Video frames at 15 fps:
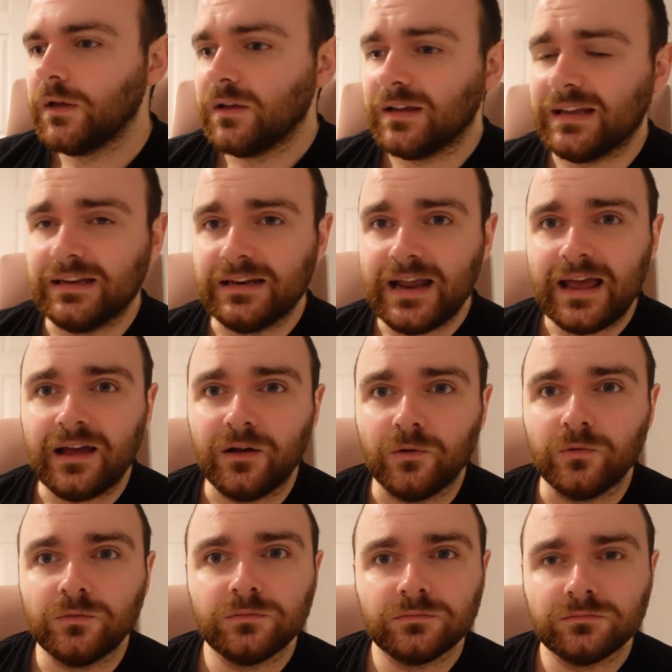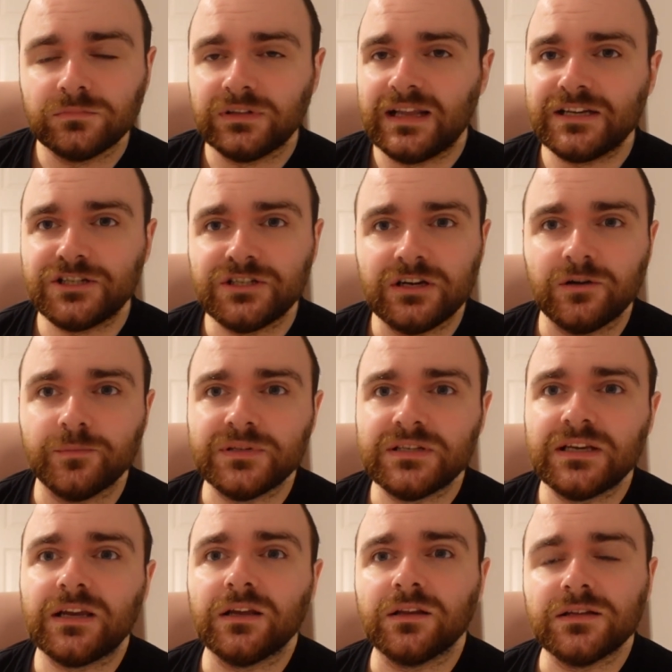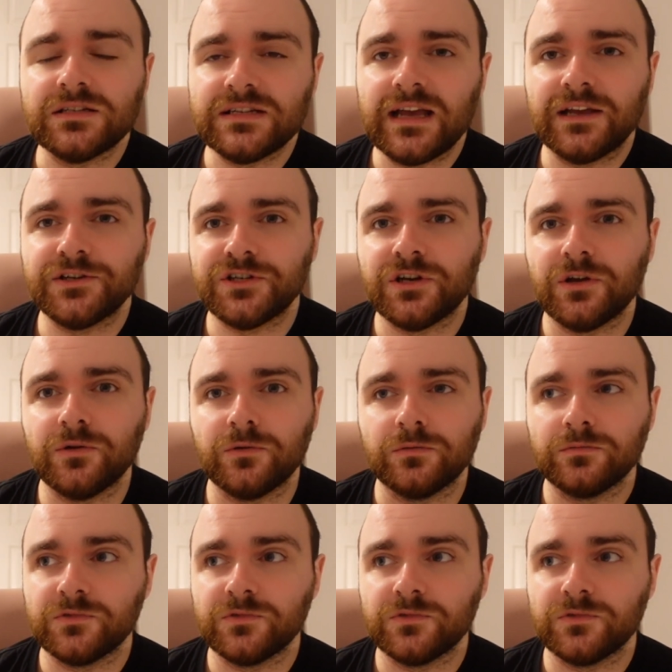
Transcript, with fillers: And now, last year in particular, Diageo,